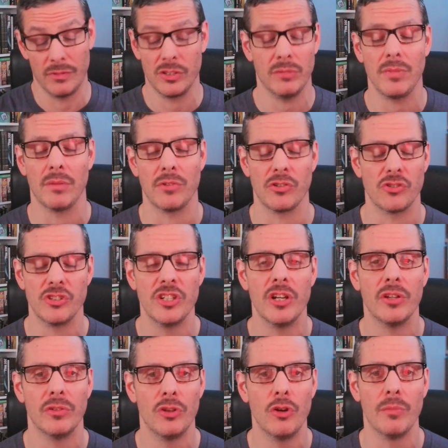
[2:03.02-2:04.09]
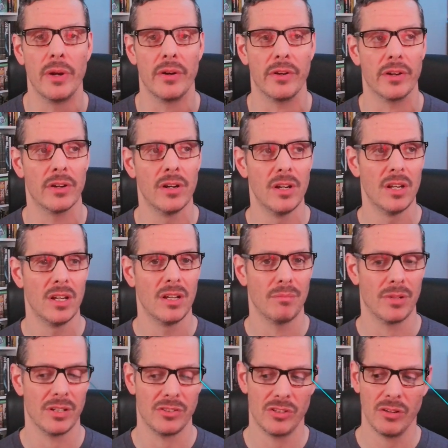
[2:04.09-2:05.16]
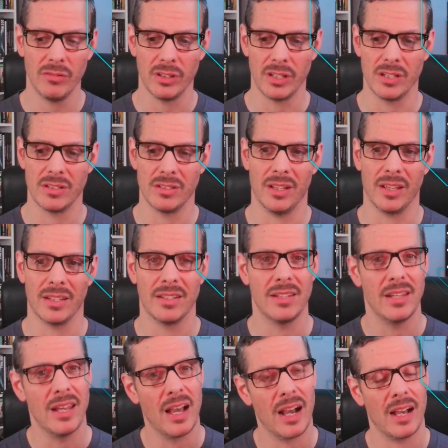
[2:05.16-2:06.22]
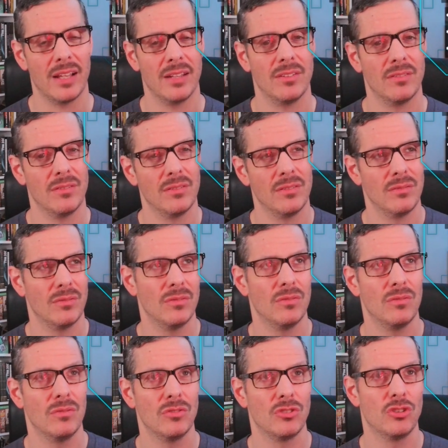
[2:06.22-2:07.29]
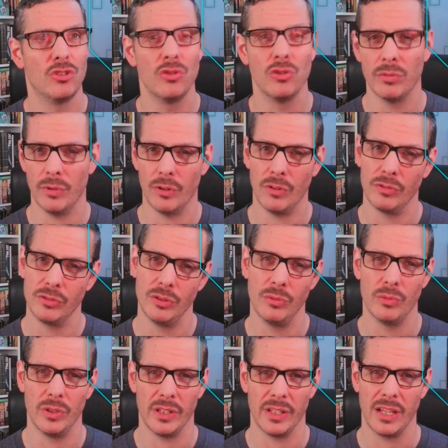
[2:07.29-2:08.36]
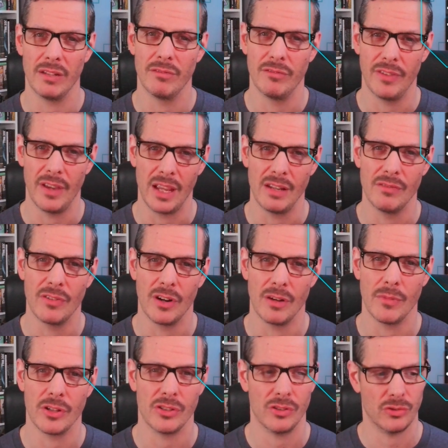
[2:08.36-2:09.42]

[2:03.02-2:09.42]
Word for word: Sometimes there's no, no barrier, but it generally is like not suitable to really invade very much.